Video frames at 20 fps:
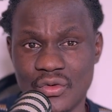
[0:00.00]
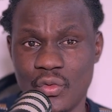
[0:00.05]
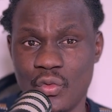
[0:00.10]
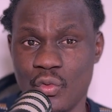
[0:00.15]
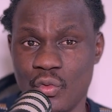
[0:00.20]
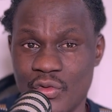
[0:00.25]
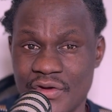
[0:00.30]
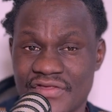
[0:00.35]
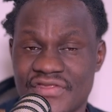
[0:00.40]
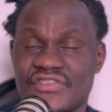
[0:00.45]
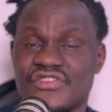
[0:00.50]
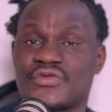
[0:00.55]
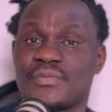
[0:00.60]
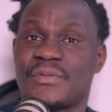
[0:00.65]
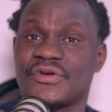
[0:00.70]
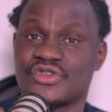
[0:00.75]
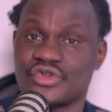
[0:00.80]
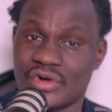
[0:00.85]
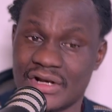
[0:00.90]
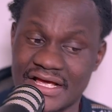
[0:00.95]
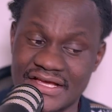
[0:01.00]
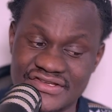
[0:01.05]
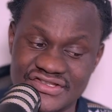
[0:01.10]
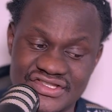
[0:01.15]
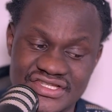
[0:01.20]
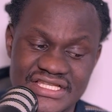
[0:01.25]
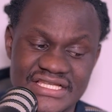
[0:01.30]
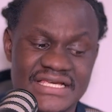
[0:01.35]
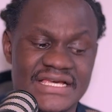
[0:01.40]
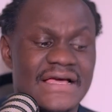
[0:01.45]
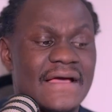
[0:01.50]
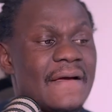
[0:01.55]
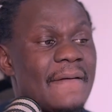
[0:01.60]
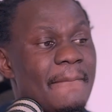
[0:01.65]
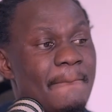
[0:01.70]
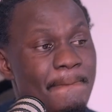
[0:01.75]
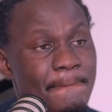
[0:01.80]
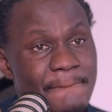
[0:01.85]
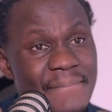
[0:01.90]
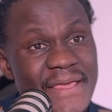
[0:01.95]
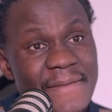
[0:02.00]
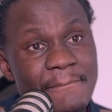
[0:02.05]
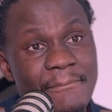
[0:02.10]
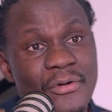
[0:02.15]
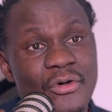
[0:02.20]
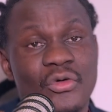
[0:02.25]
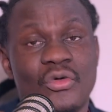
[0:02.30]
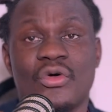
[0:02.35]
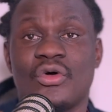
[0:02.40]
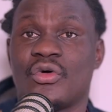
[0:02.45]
with specialized people